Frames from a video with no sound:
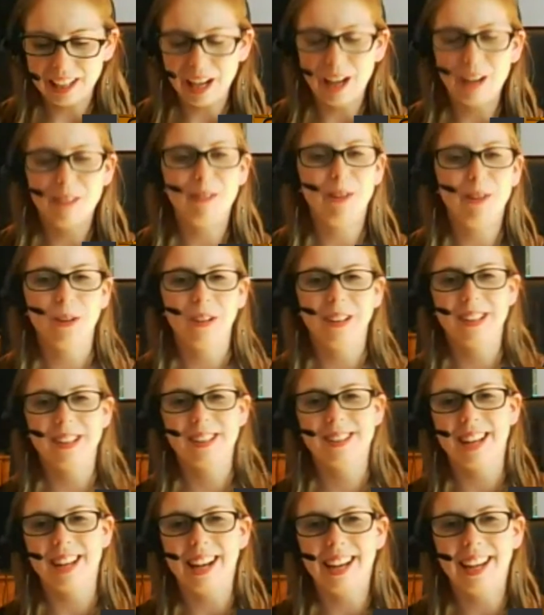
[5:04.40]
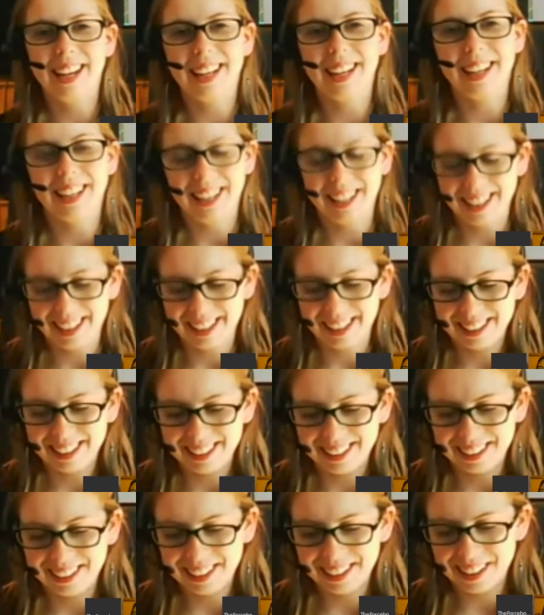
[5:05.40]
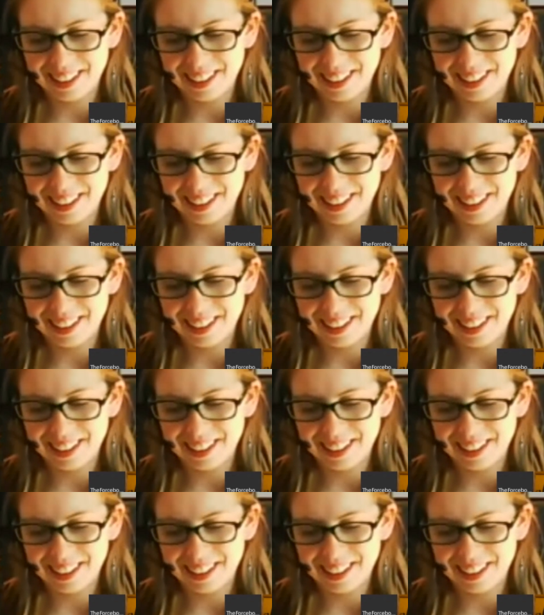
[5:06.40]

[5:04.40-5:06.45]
have you on the site, and